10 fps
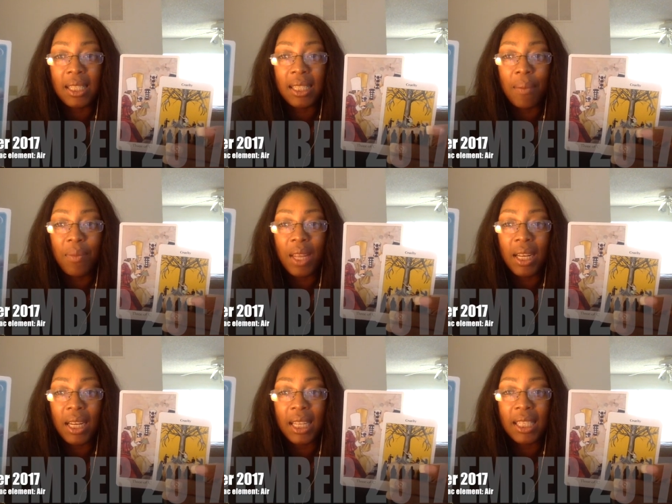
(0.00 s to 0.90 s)

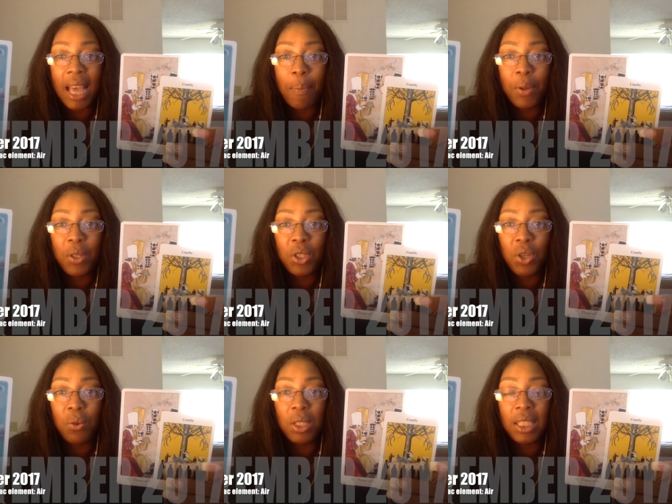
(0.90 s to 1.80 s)
something that has happened to
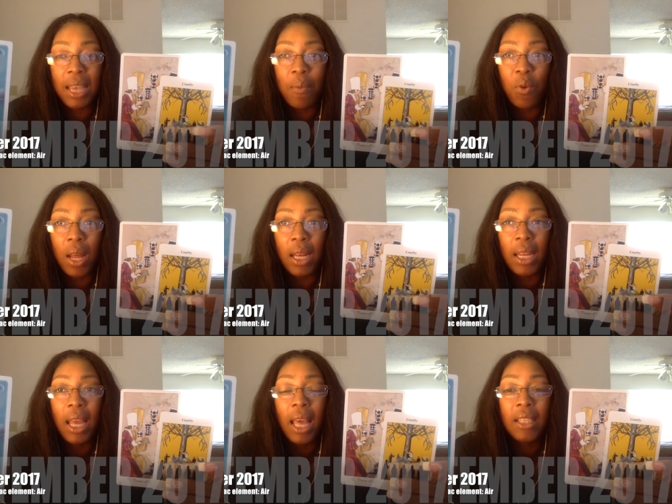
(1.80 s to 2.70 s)
you, someone,
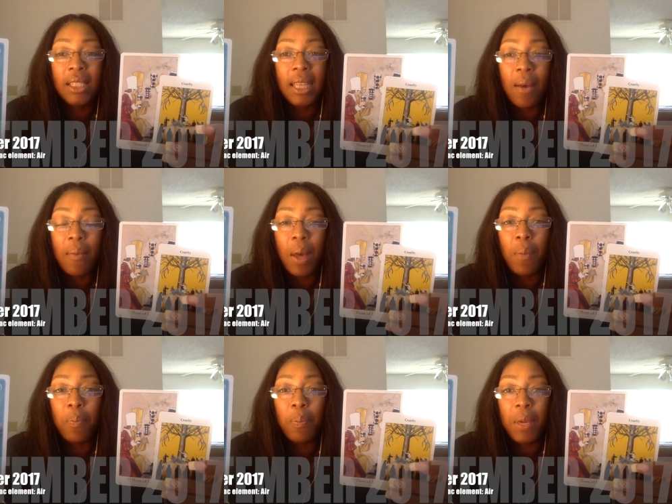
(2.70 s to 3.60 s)

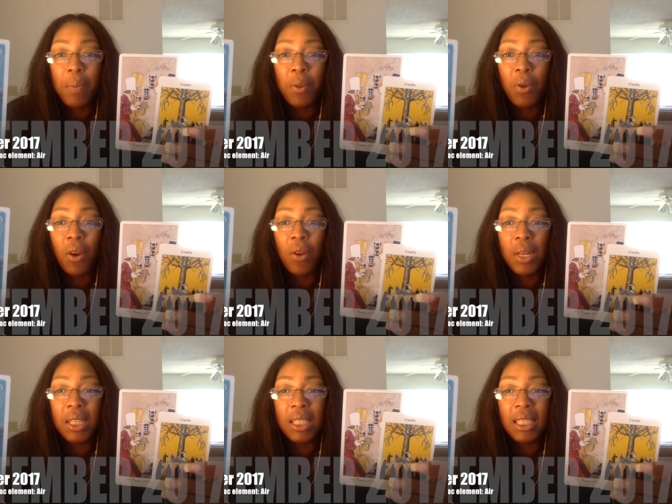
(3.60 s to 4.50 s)
some people are
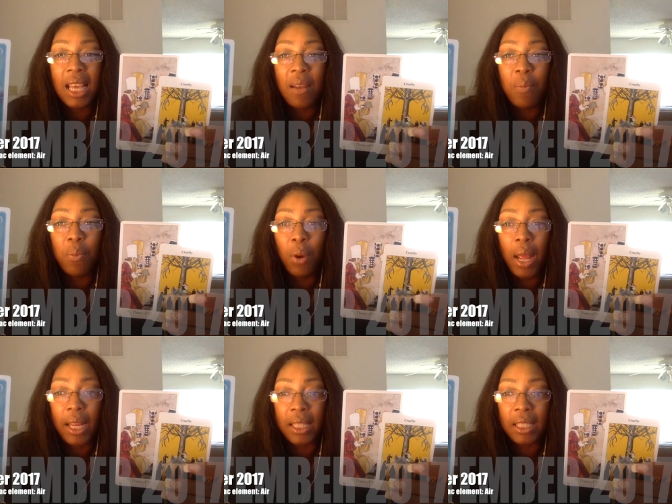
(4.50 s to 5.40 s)
going to
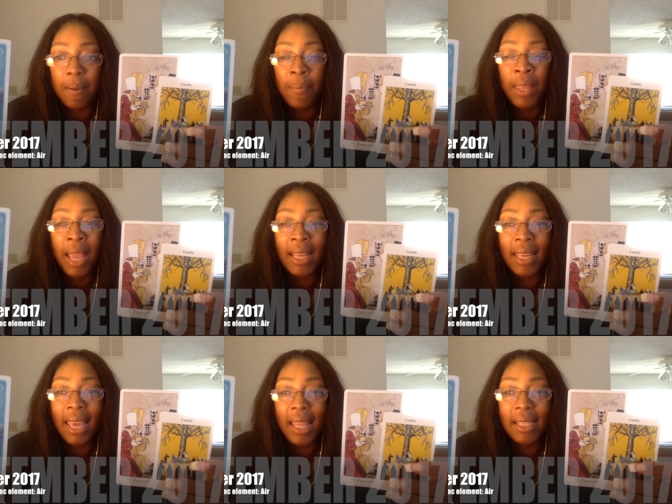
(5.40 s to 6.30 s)
celebrate
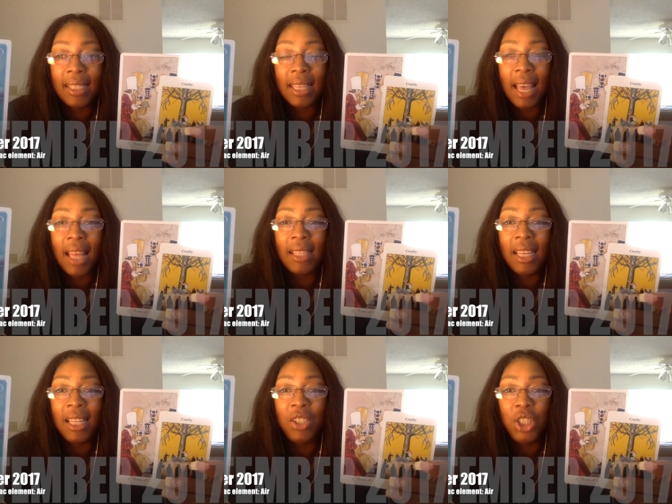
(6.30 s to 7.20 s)
against an
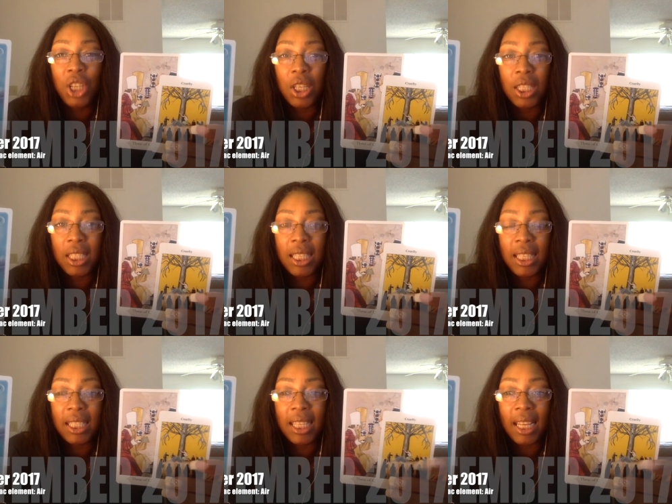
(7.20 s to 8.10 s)

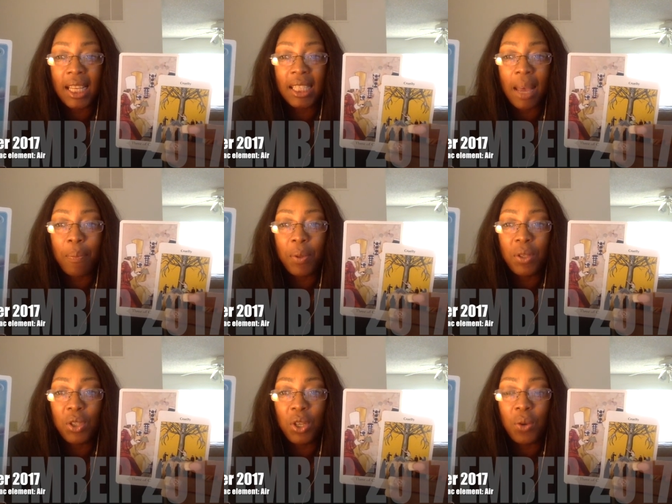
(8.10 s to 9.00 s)
injustice that has
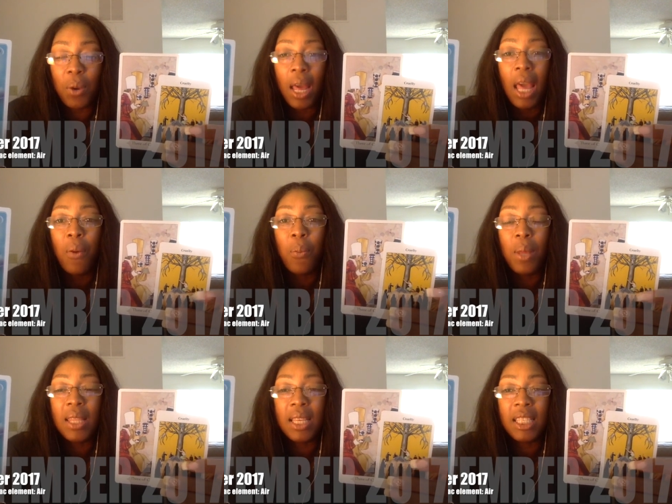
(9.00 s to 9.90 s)
happened to you.
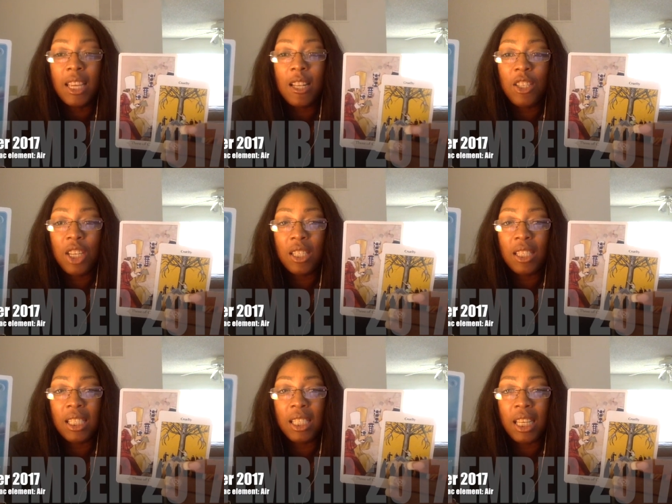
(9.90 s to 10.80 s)
With this
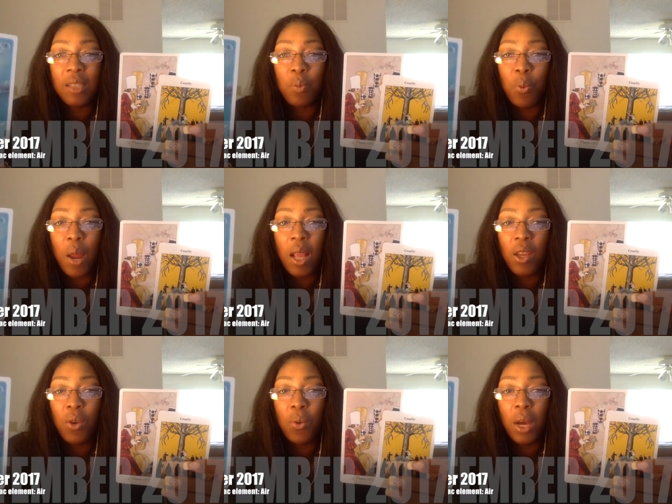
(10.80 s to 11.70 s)
injustice, it's
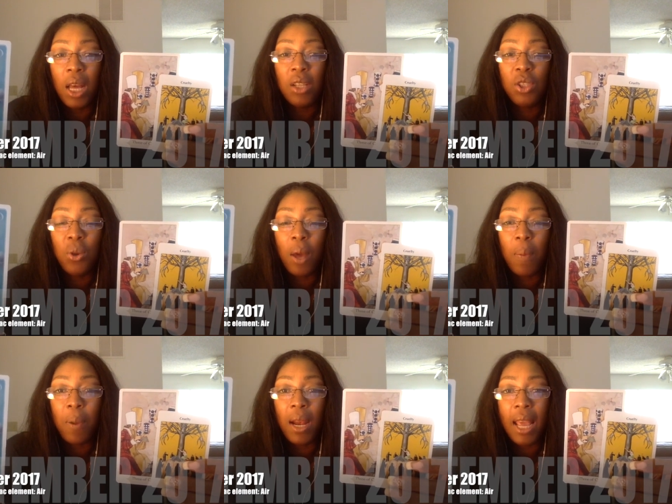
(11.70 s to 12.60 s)
bringing you to a
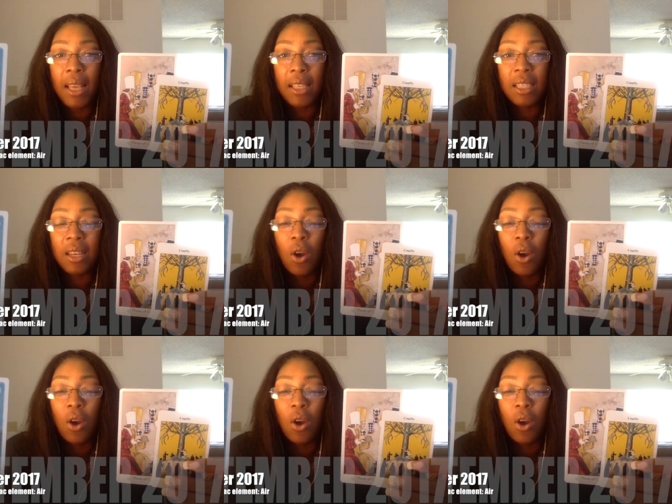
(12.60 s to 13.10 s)
place